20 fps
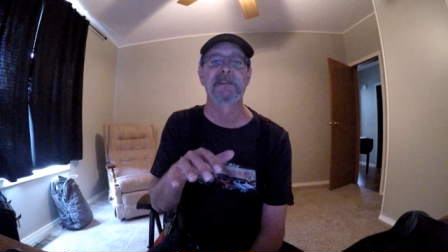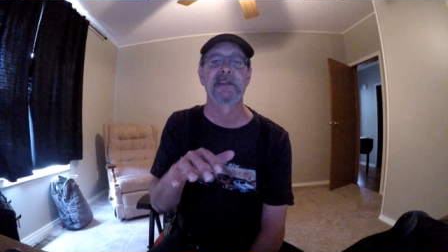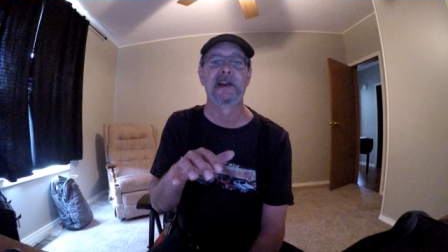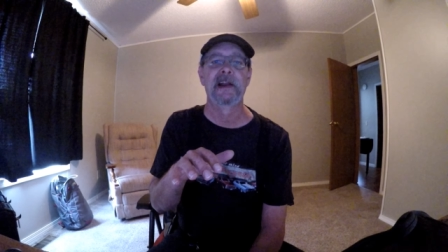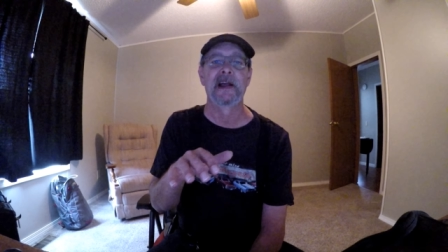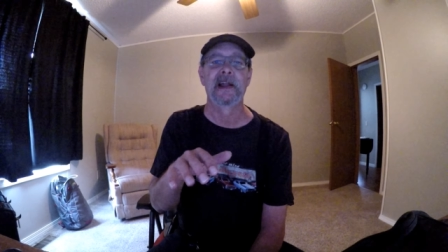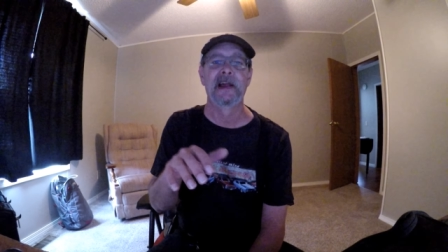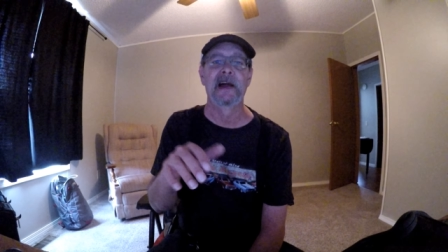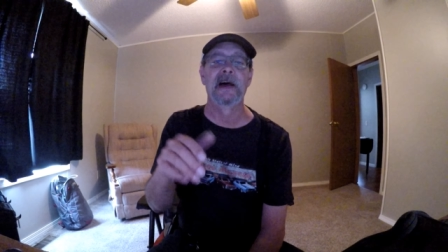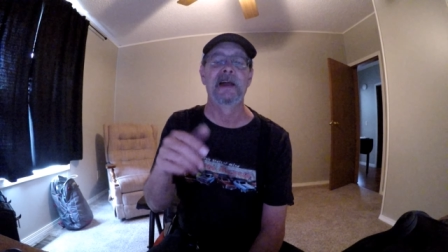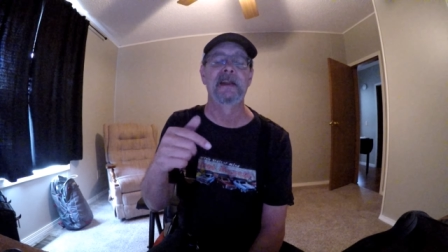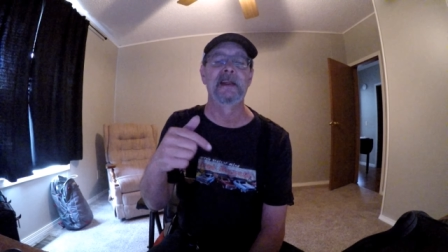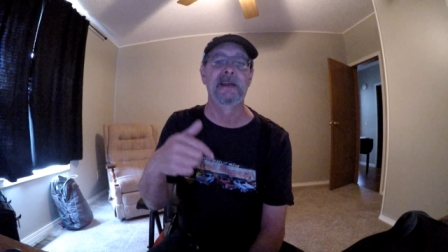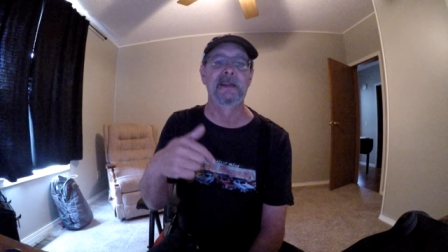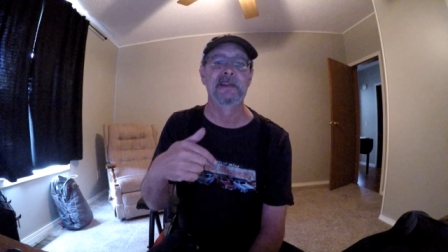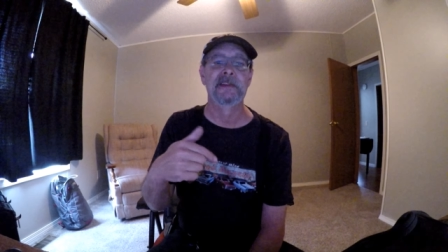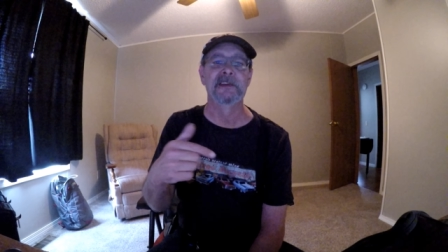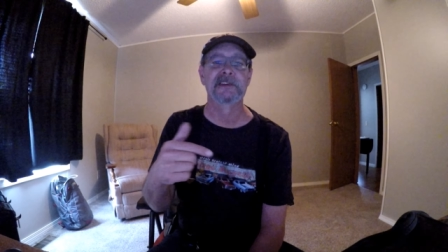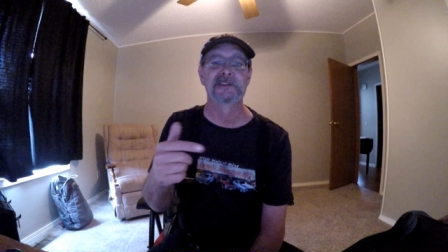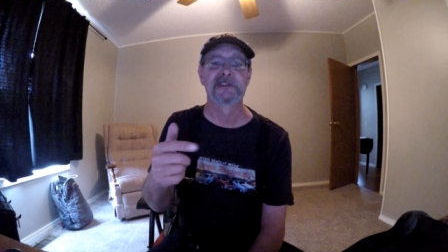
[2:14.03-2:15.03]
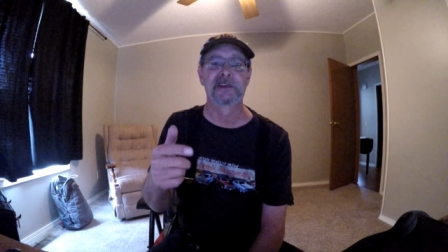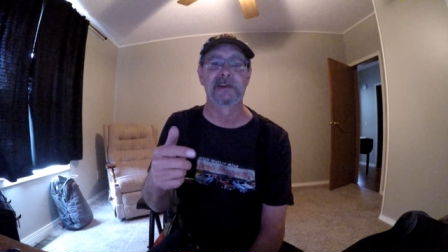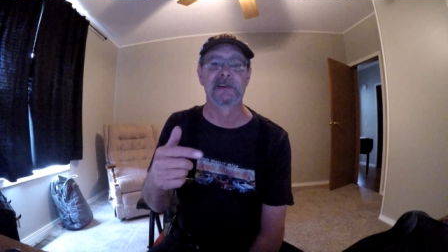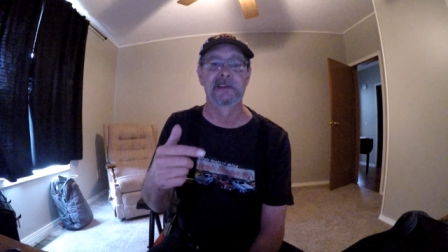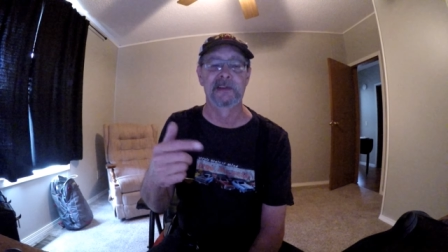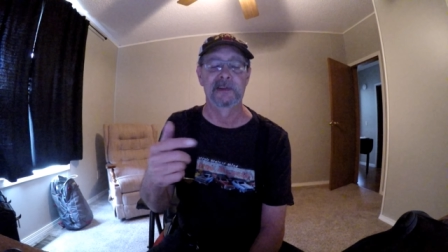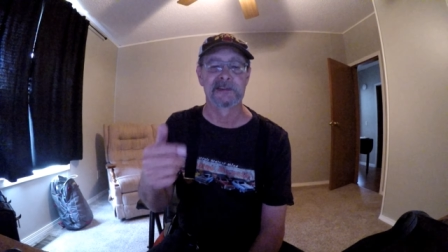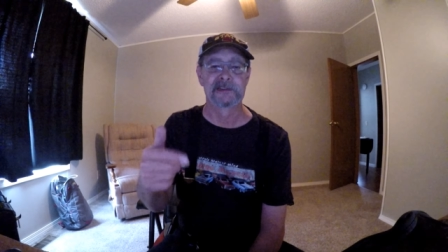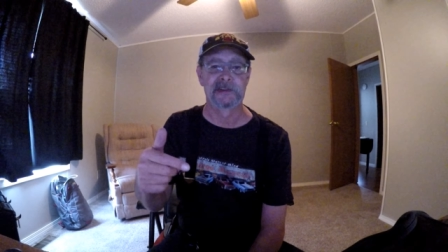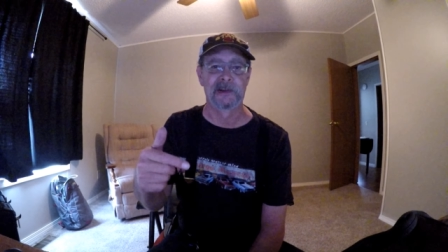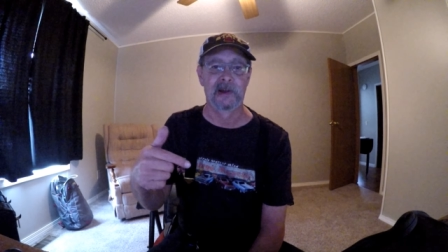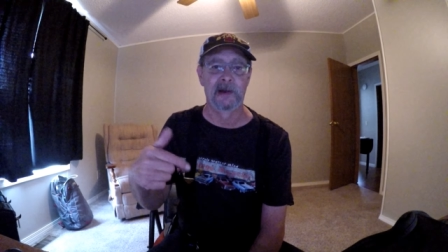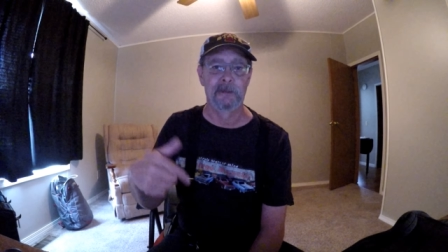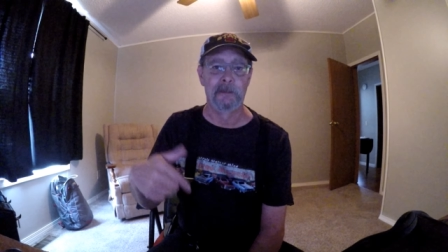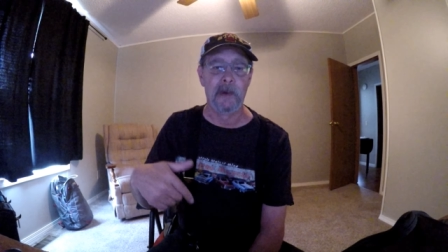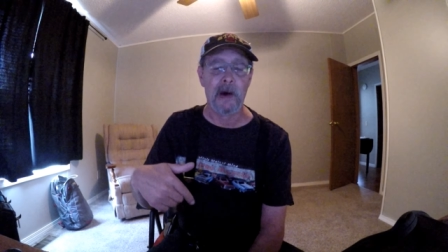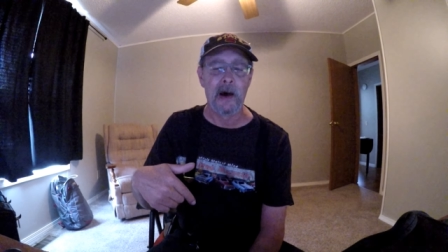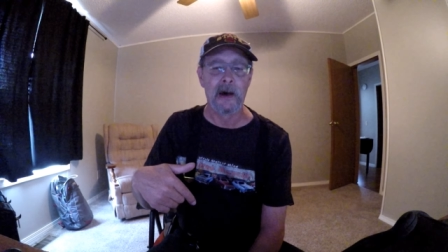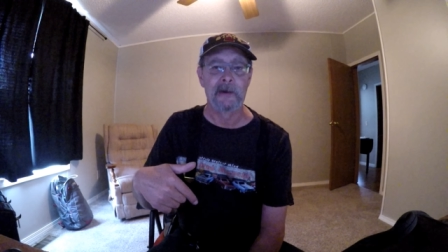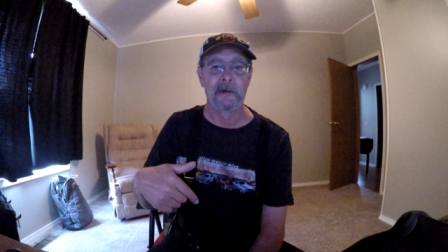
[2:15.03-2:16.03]
that I got in this, this uh,
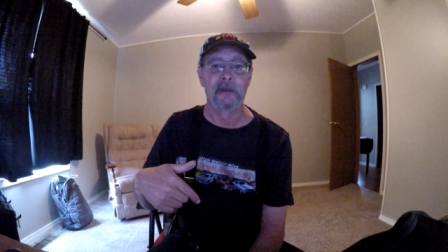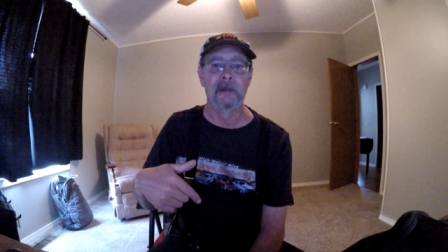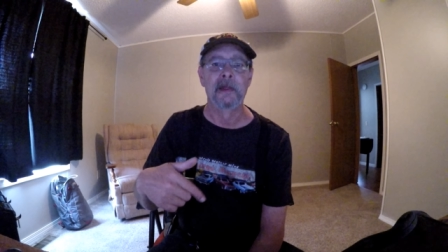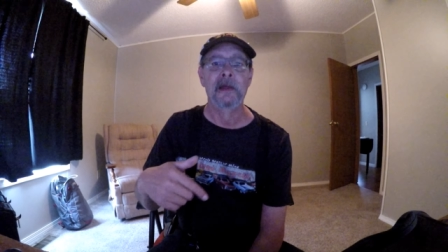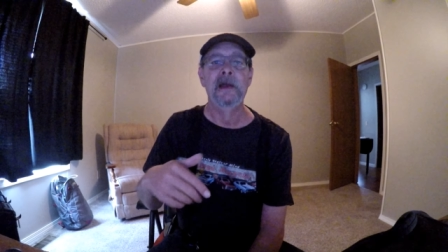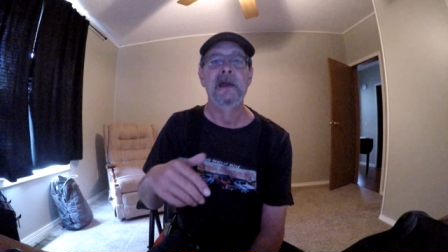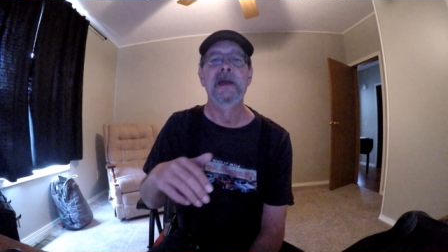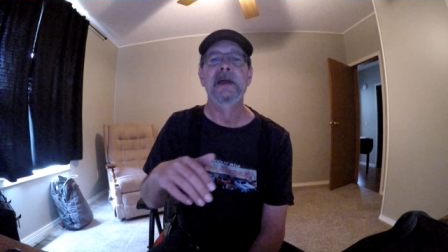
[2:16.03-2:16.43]
model,